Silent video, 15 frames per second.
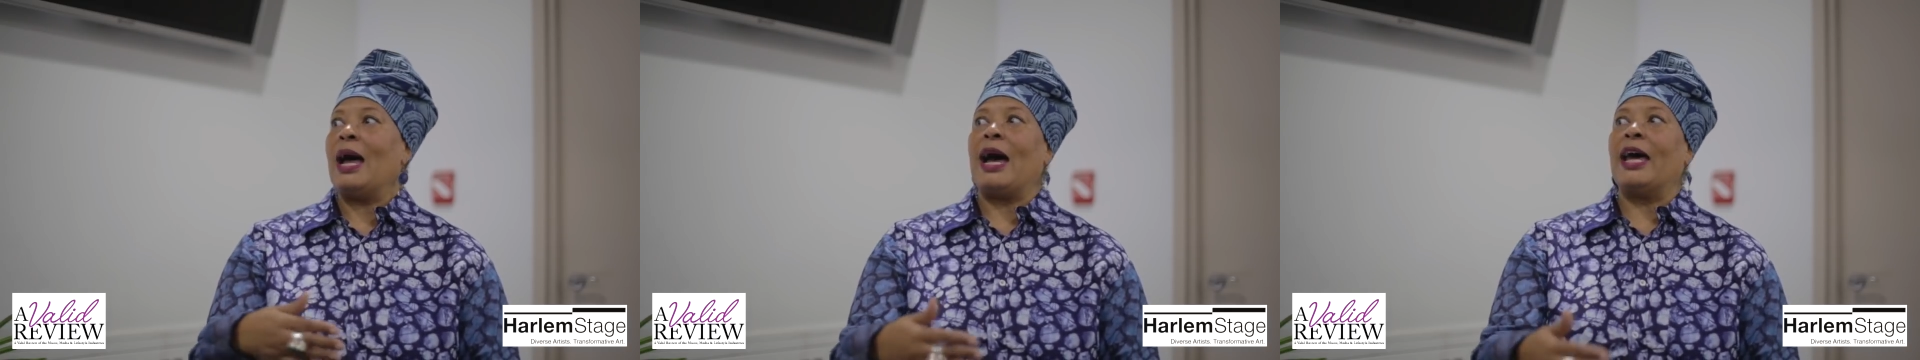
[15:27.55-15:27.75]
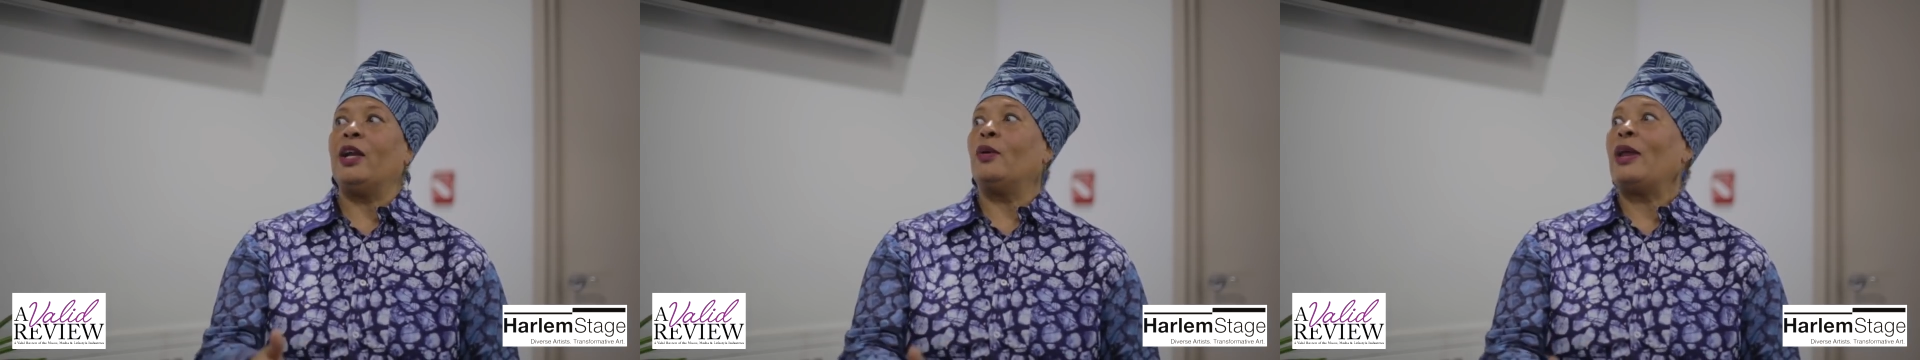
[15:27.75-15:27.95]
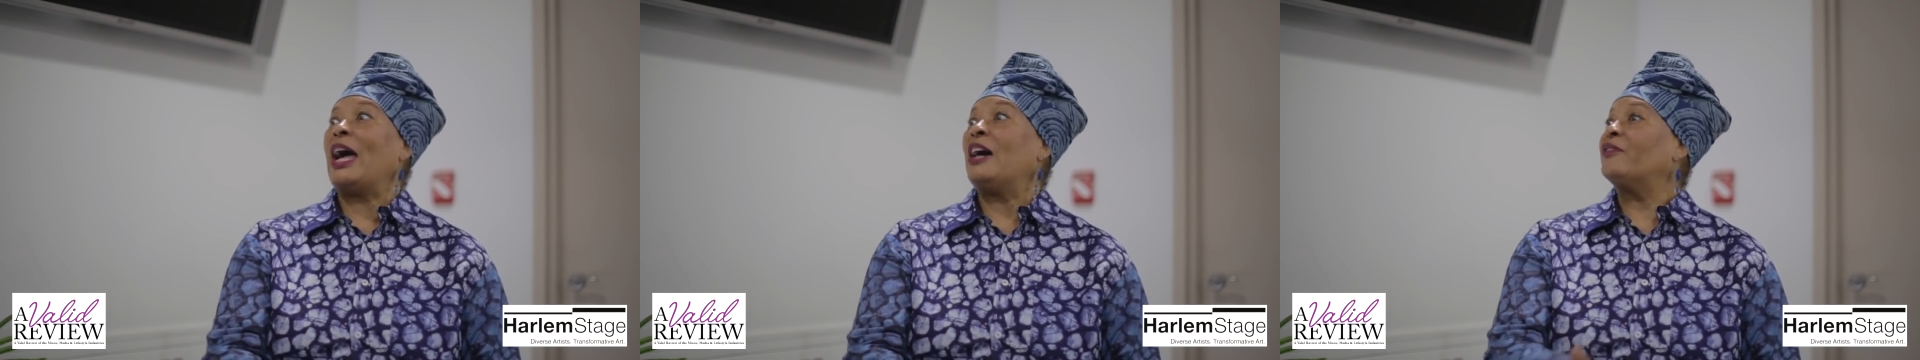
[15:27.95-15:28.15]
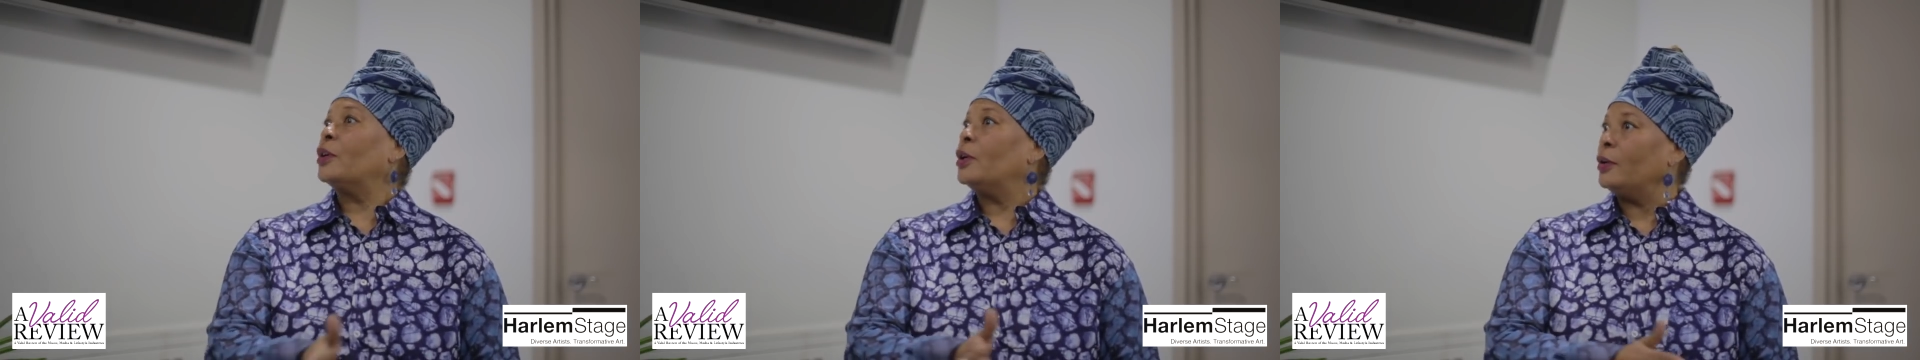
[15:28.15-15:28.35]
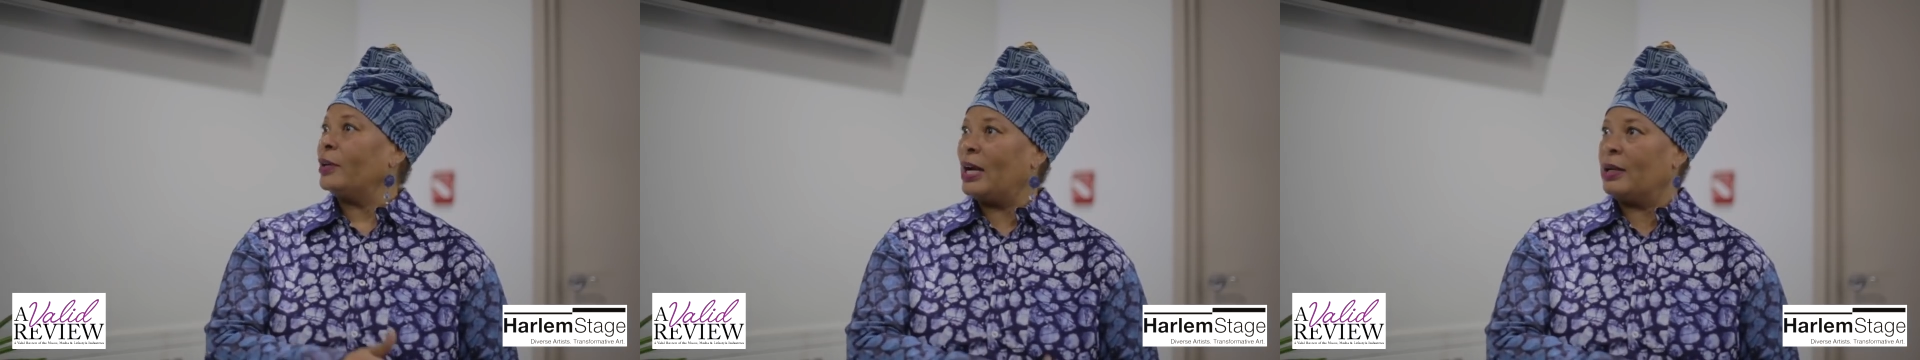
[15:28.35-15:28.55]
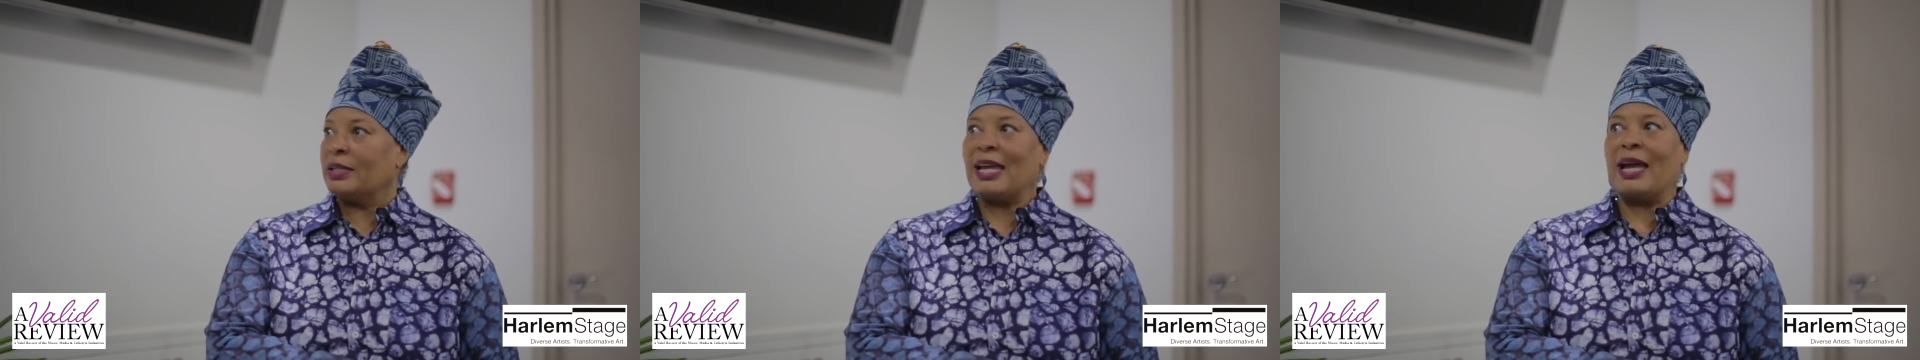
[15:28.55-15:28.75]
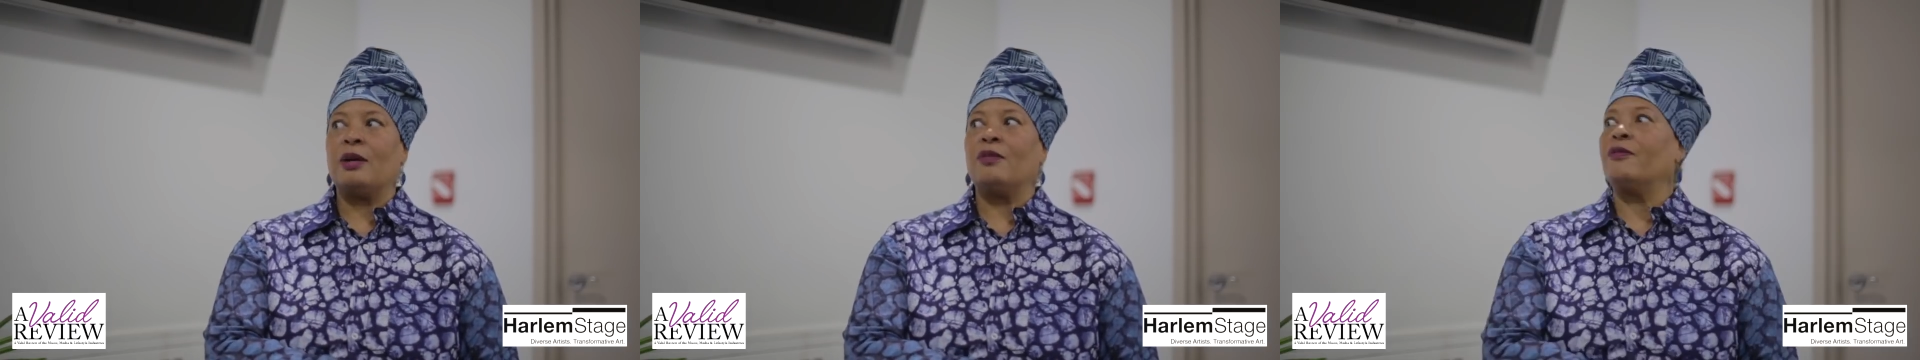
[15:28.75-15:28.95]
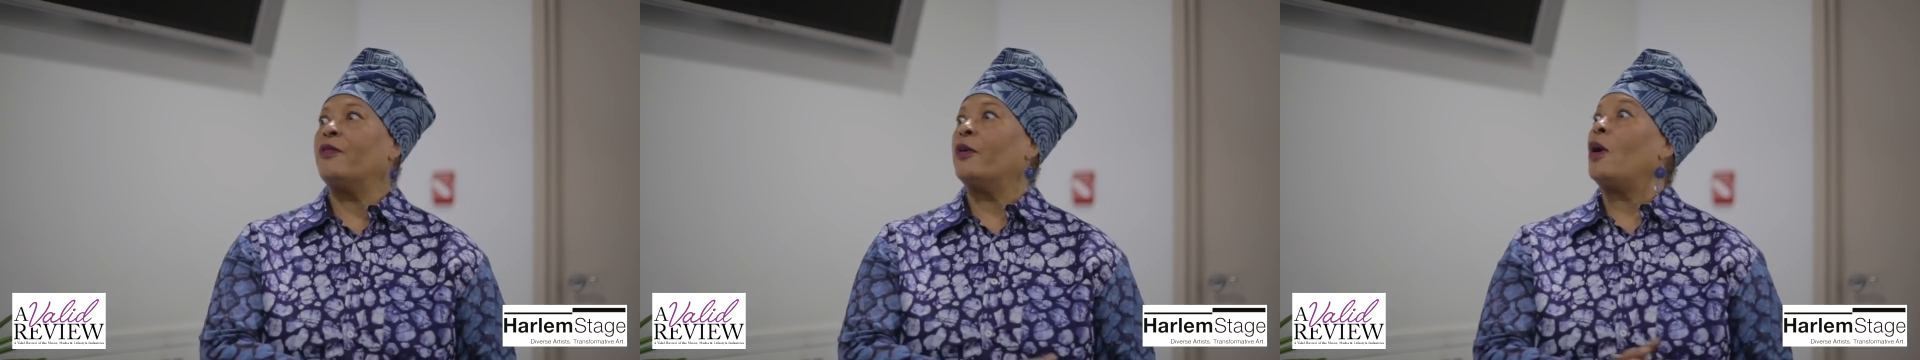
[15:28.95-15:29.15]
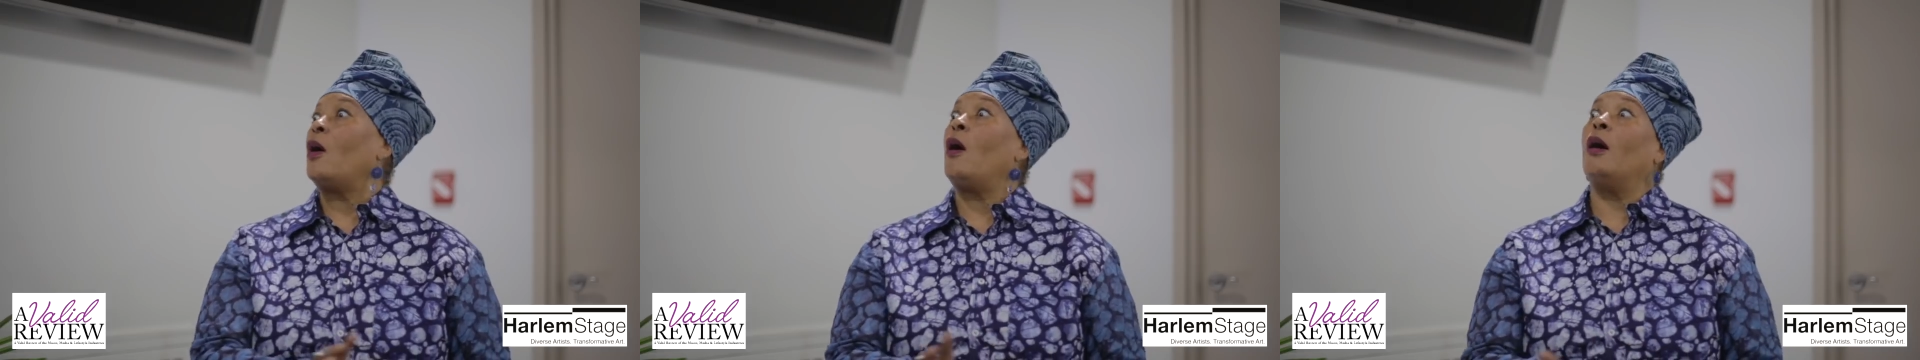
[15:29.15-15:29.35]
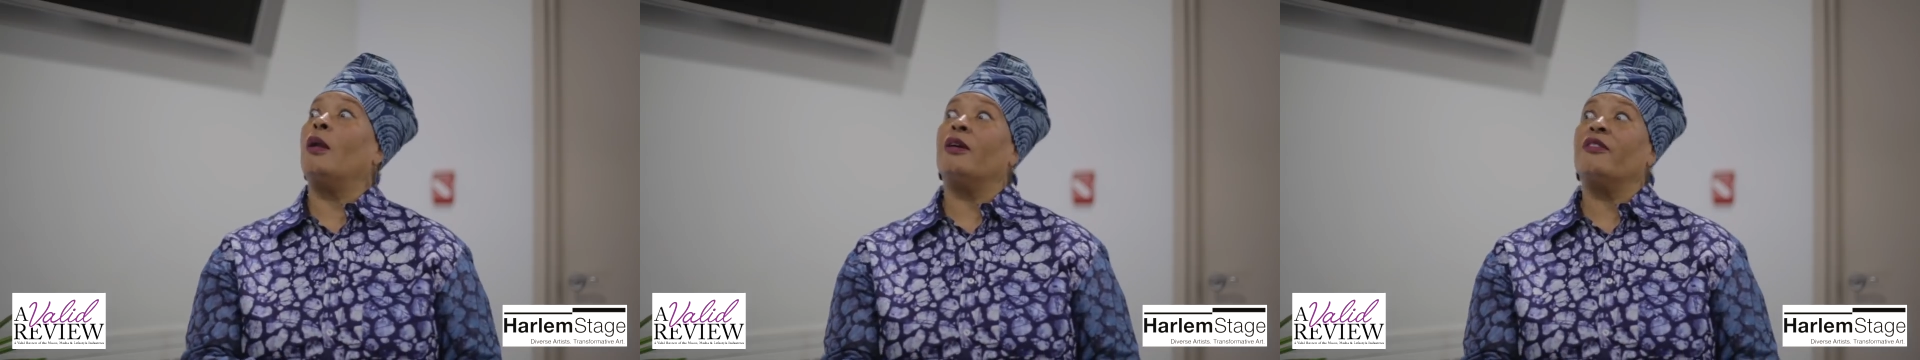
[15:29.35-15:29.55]
I don't have to go downtown for
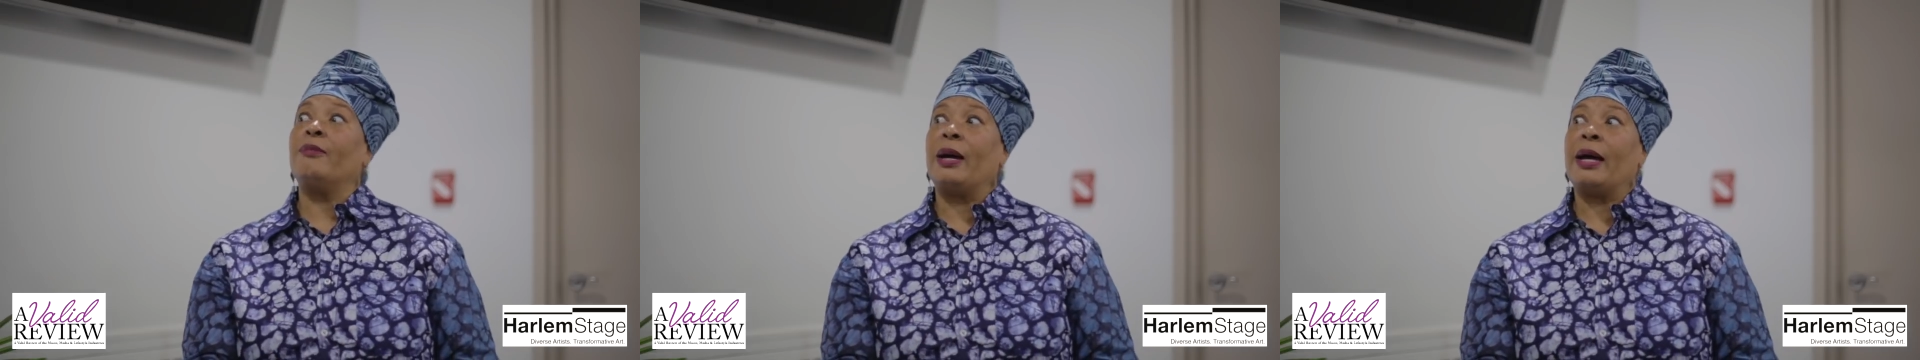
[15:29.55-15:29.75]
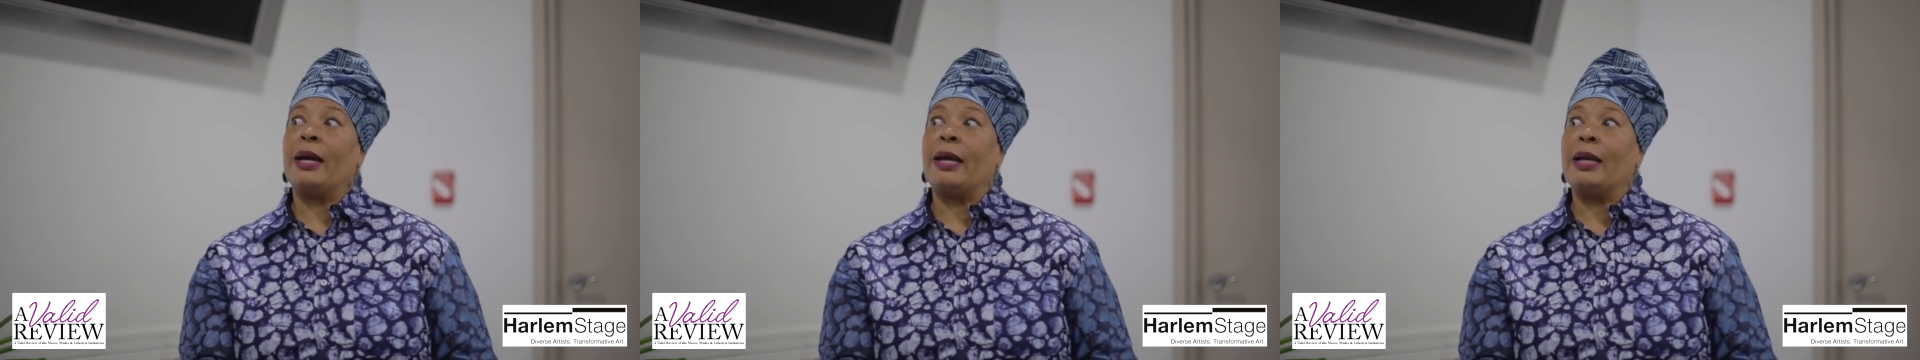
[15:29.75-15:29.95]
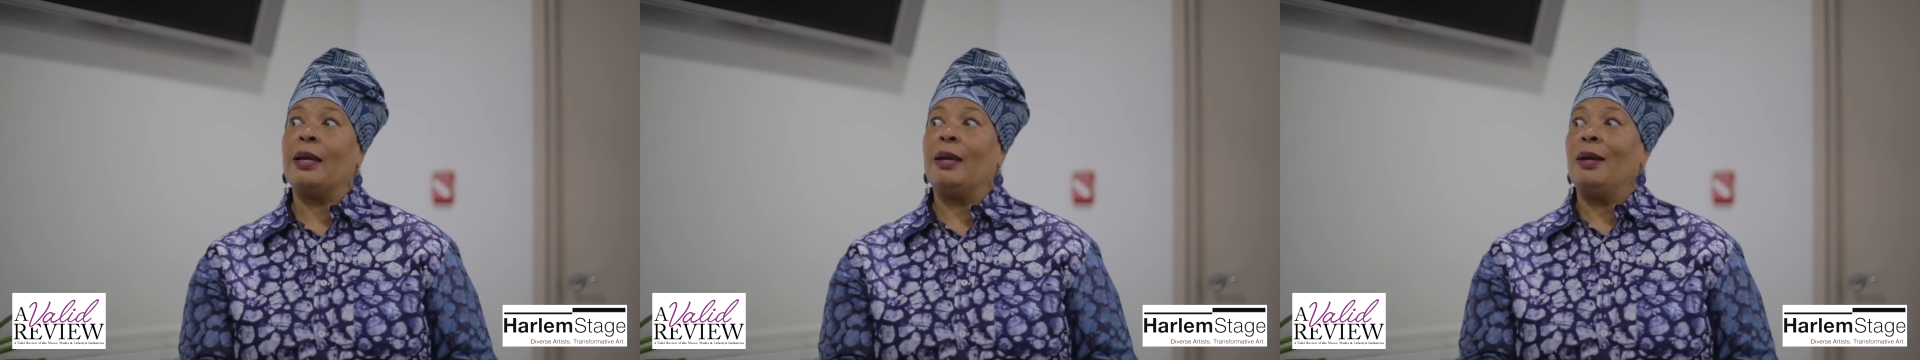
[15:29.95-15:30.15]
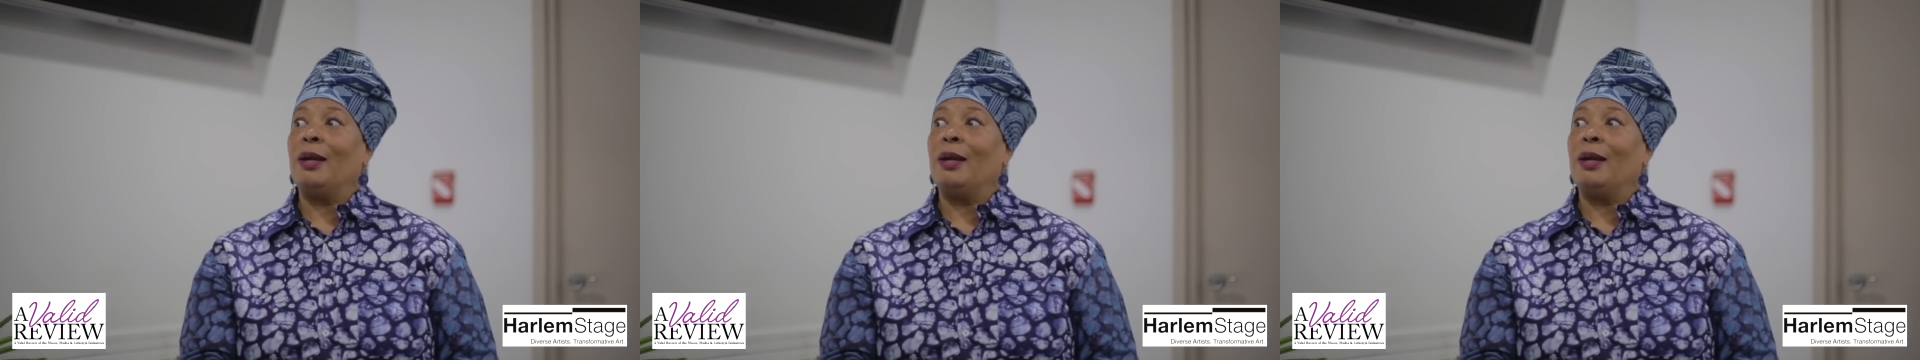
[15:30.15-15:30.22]
all of my